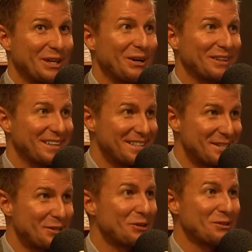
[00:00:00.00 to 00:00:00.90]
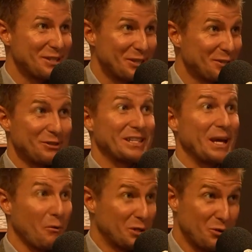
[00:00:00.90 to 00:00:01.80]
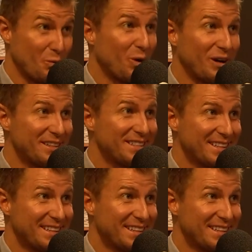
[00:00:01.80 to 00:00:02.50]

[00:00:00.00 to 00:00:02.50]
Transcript: talk to these insurance adjusters to get what you want.